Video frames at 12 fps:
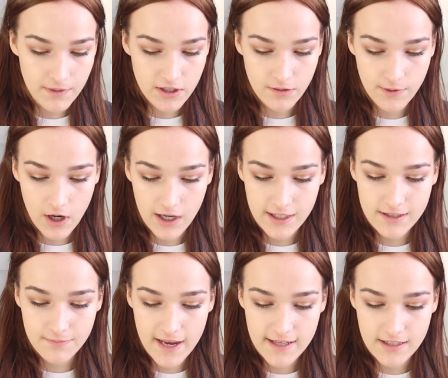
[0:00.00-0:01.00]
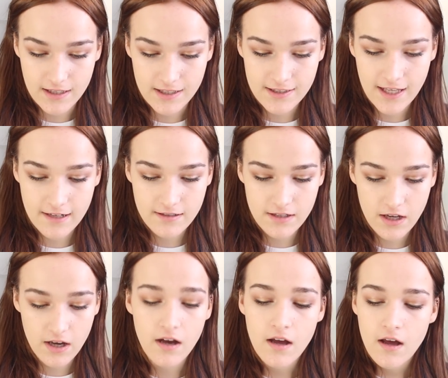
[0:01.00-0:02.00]
my double height space in the
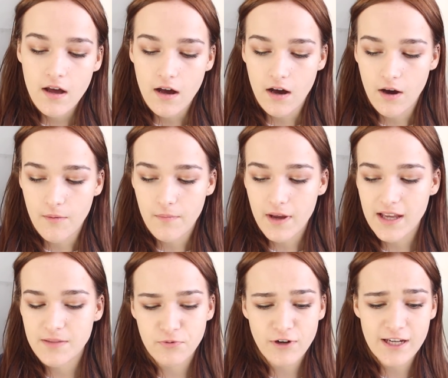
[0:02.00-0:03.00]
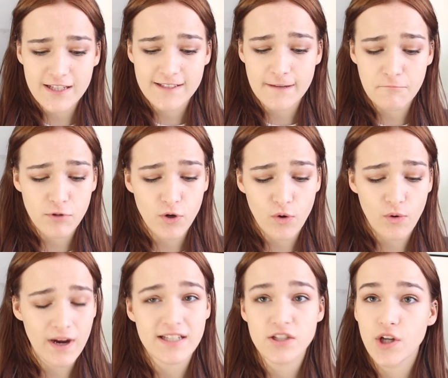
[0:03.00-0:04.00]
centre. It's pretty
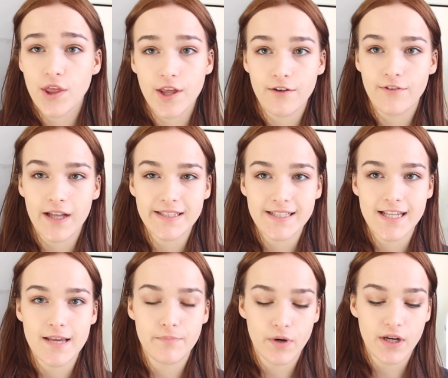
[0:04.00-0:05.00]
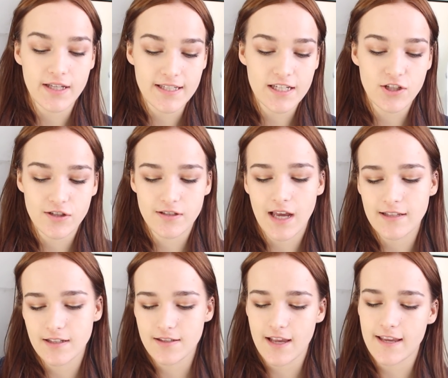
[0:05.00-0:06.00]
simple, it's nothing fancy, but it did just,
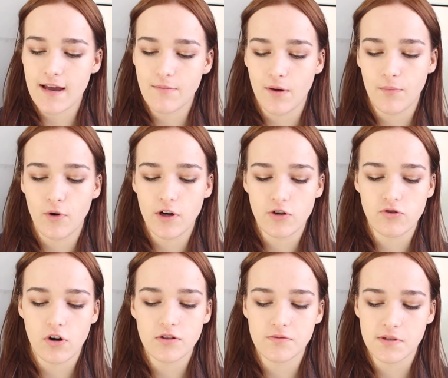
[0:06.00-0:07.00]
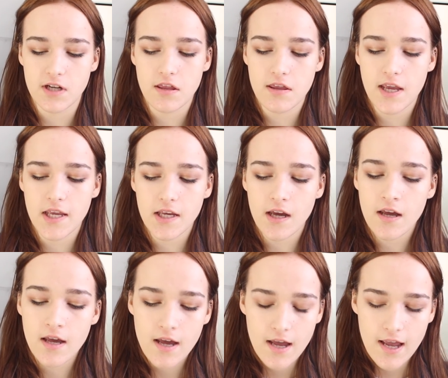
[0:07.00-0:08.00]
as I say, get my point across, which I think
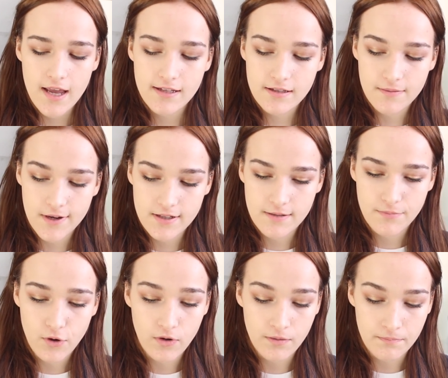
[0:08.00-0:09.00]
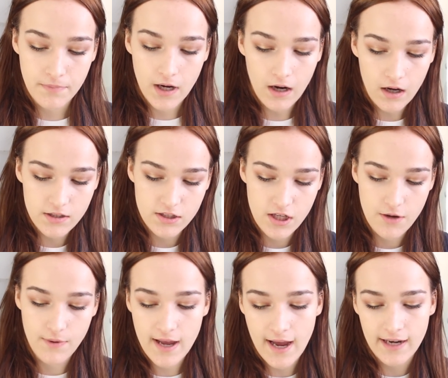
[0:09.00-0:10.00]
is the most important part
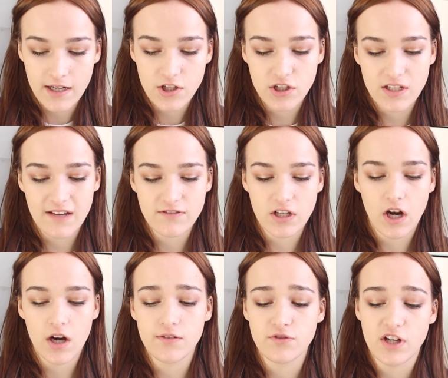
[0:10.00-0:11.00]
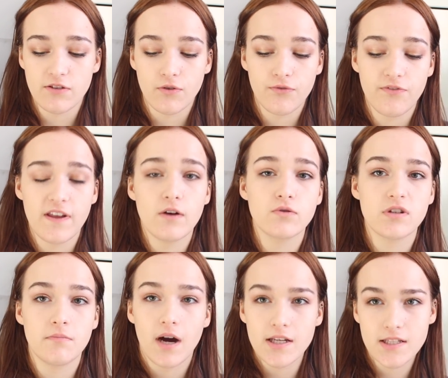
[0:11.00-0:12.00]
to it, and it just gives a kind of general feel
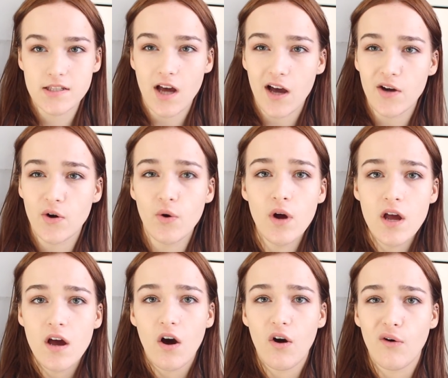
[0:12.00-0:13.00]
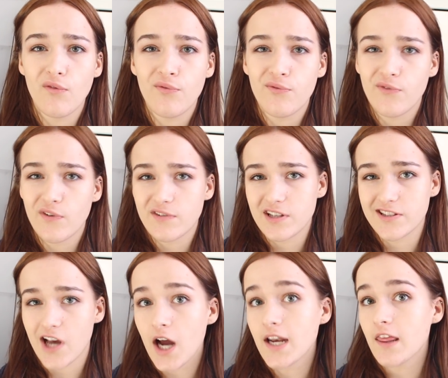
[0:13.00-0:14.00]
to my style of
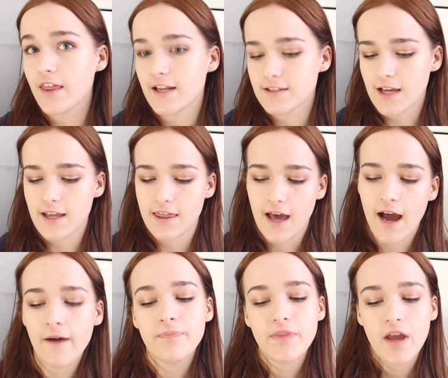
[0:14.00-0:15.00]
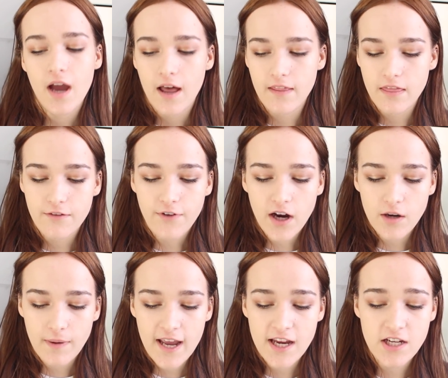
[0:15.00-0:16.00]
design and things like that. And then the
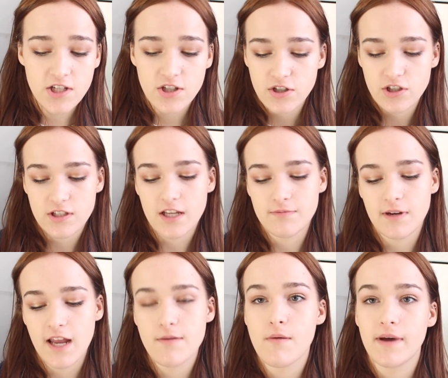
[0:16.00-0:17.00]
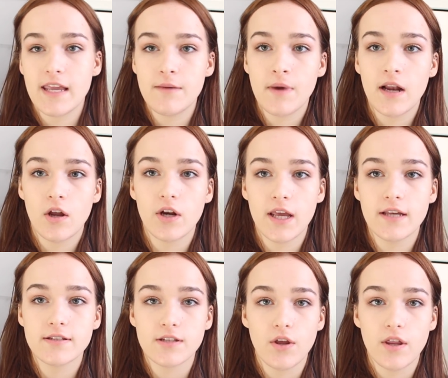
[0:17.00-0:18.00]
final page just has my name and my email on
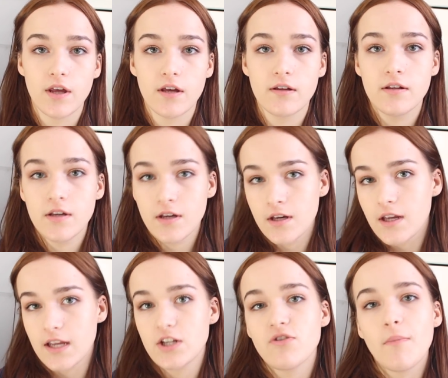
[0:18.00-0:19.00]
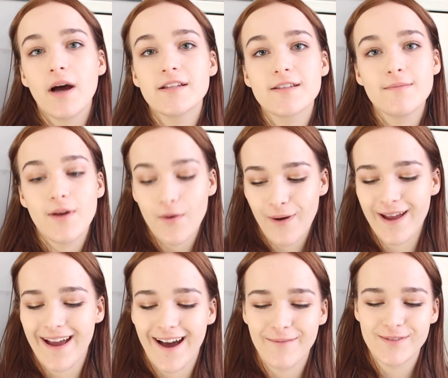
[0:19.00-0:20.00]
it, so that it just reminds them who I
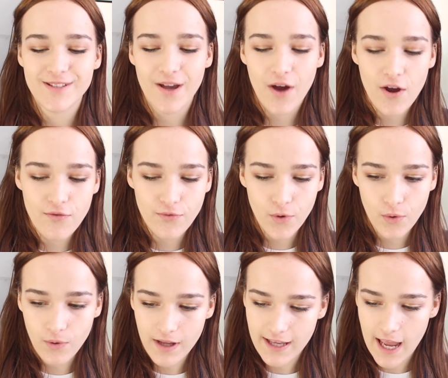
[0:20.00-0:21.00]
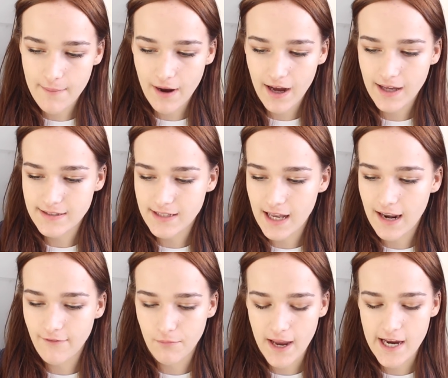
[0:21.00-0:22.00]
am. So overall it came out as
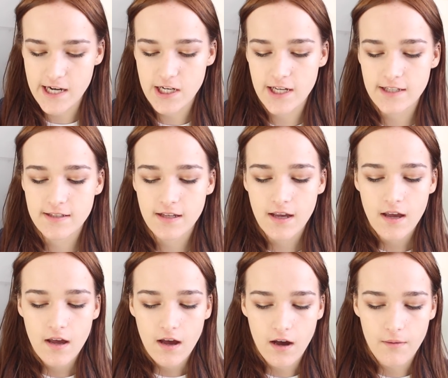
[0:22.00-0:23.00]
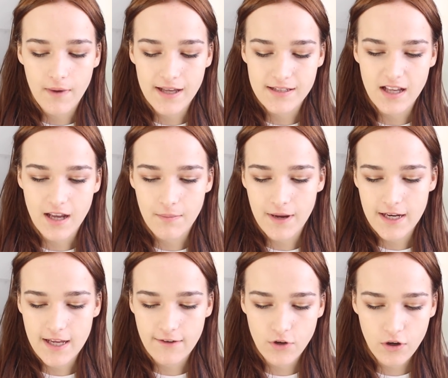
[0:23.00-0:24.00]
11 pages as like a
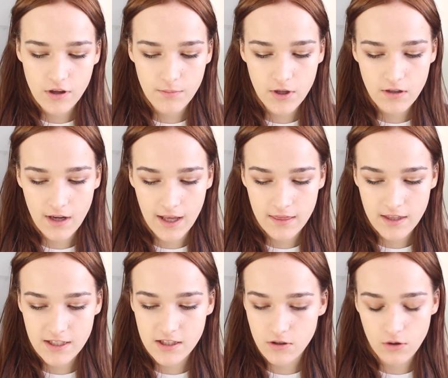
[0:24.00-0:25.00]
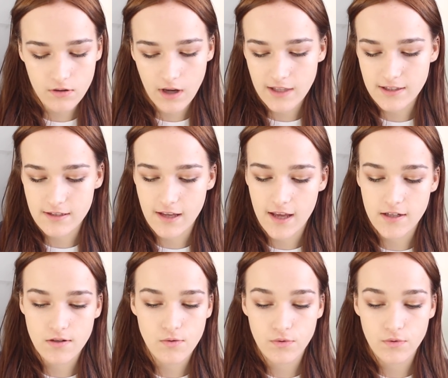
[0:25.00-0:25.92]
PDF document, and this is, as I said,